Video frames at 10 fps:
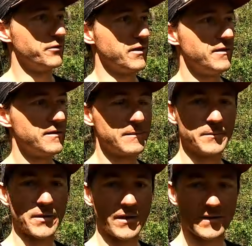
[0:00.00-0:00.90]
it,
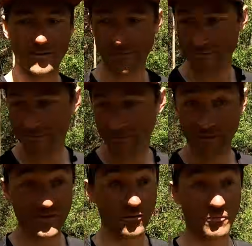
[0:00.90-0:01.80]
but
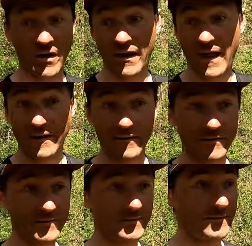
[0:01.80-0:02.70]
it's not my land,
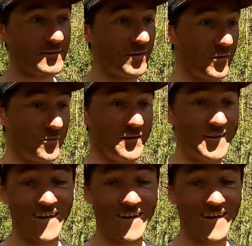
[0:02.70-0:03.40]
you know.